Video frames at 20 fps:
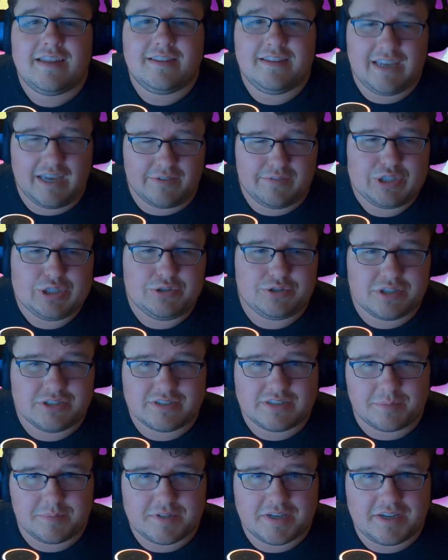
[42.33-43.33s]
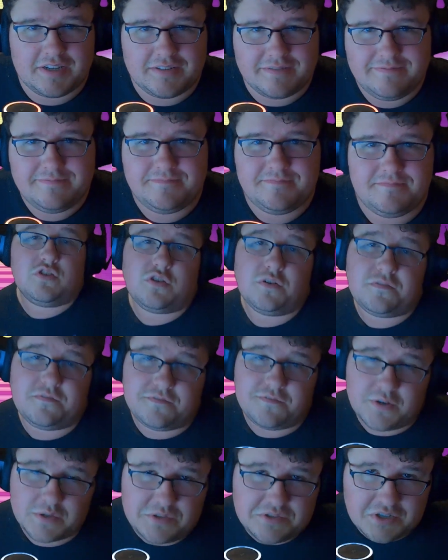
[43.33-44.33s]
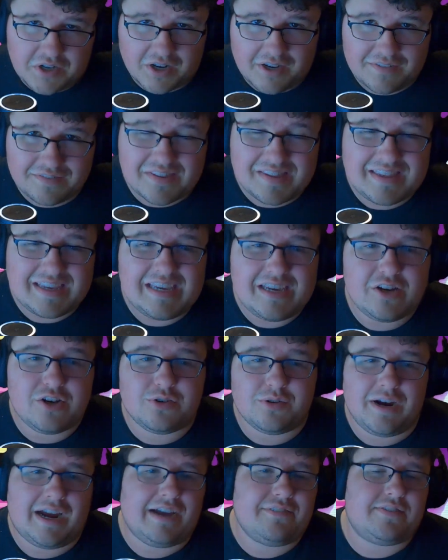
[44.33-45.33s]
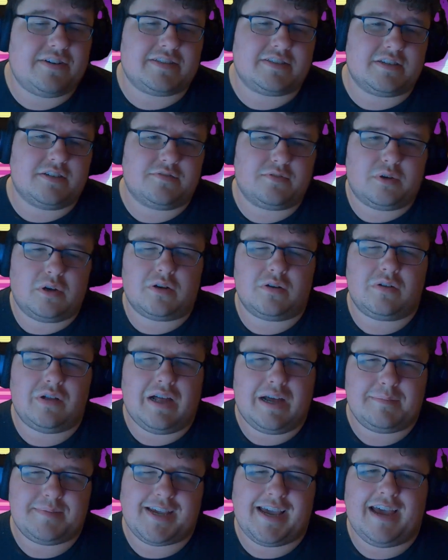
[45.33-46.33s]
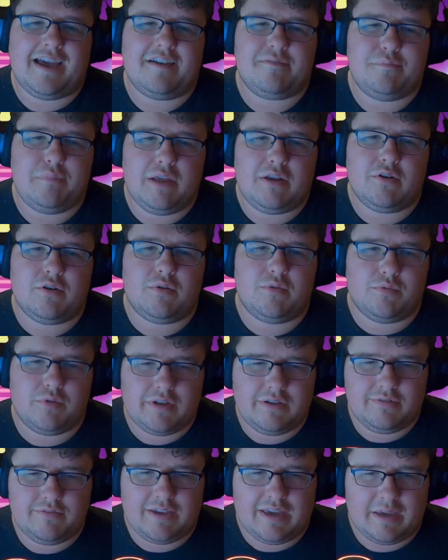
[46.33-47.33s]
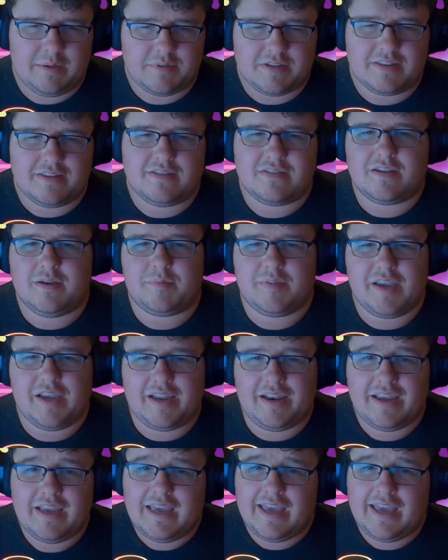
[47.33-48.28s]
the Evolutions update. So first off, the graphics of Critical Ops have been revamped in this update,